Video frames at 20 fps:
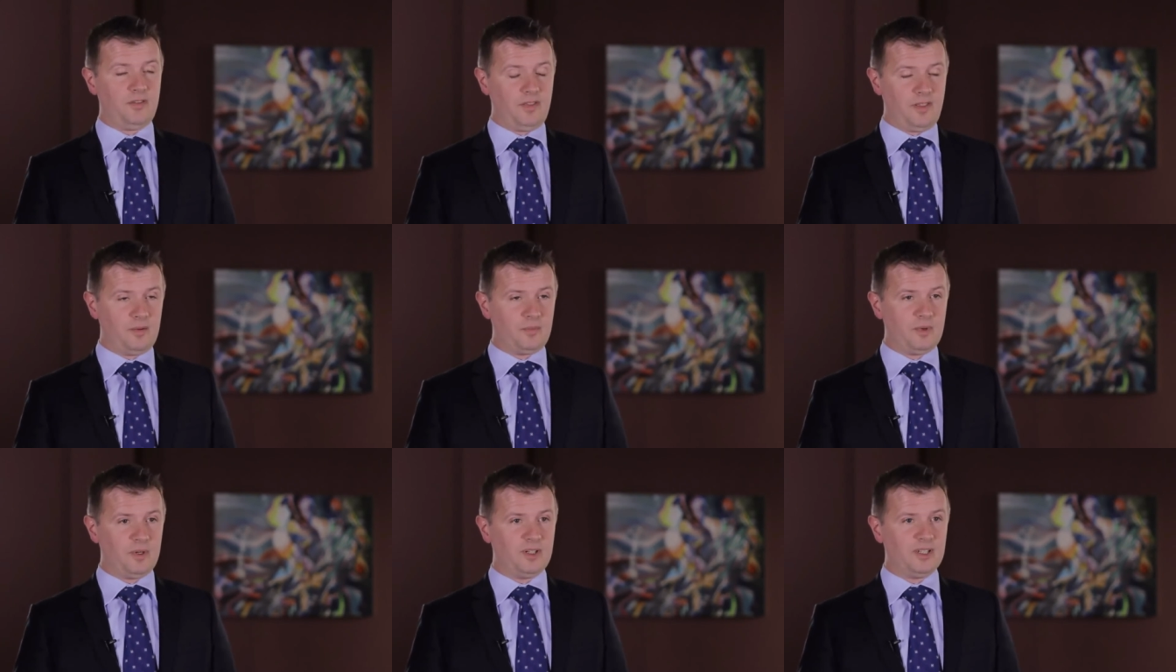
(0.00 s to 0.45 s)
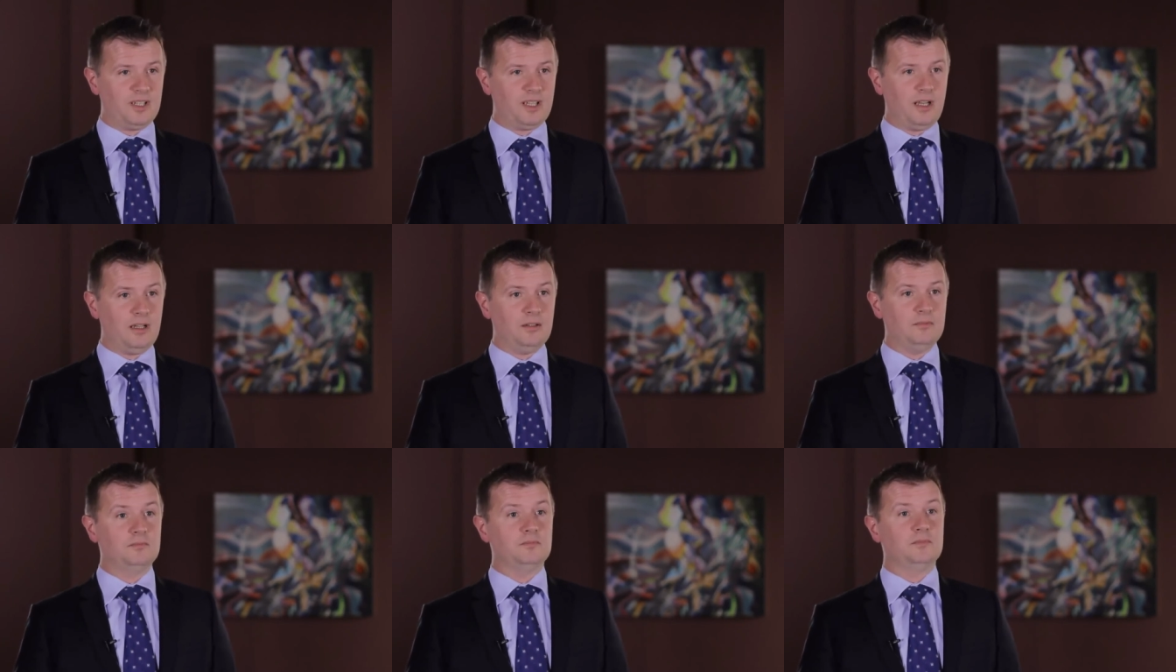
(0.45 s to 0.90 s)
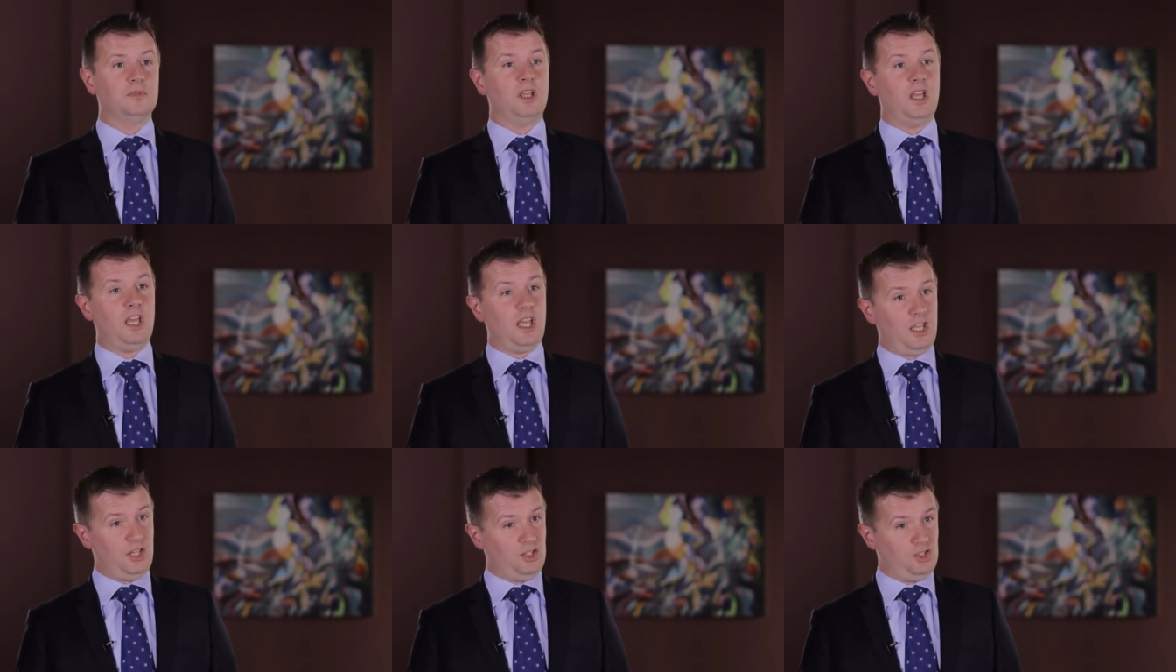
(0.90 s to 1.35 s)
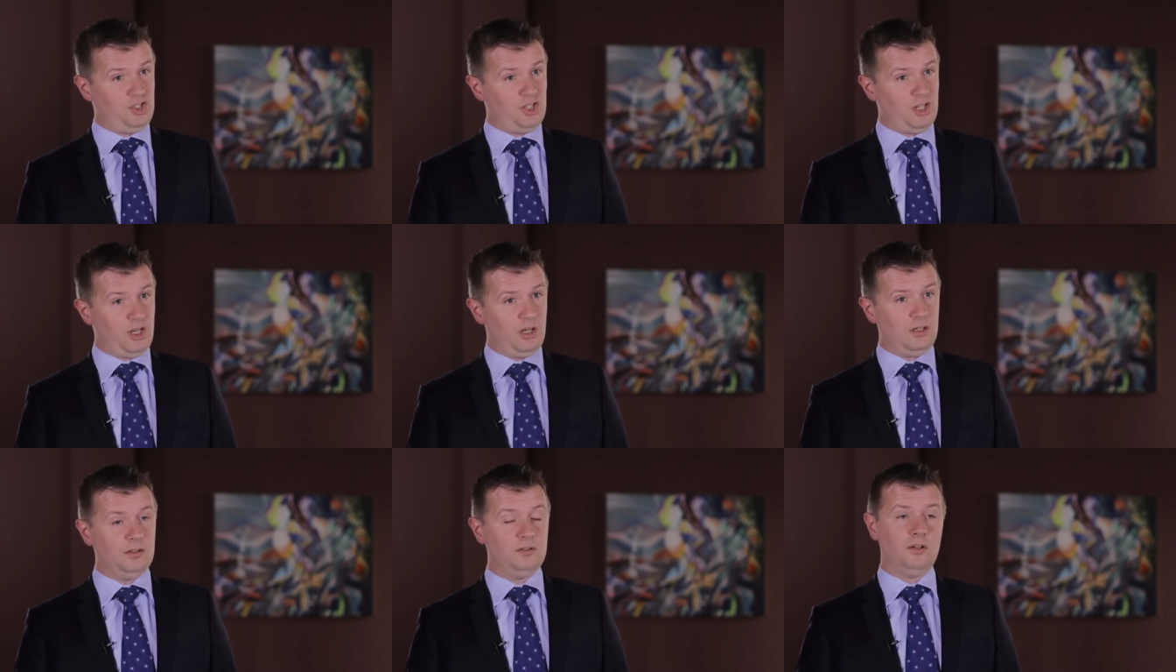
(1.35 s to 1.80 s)
So it became quite
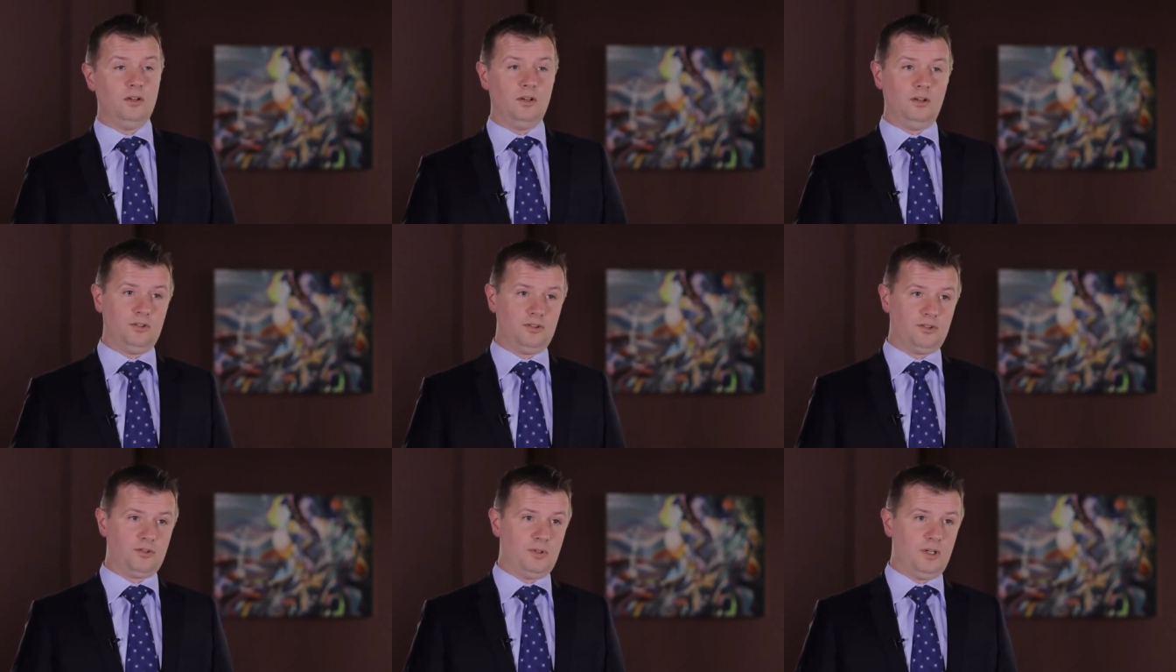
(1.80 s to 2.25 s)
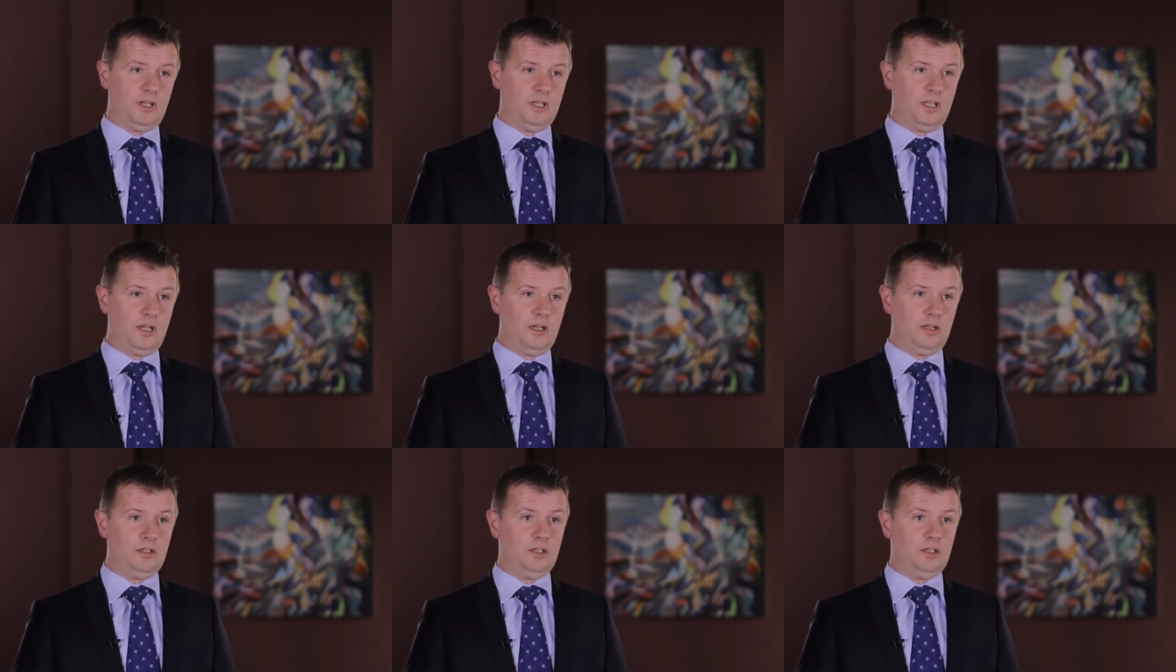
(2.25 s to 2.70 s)
logical to make a fully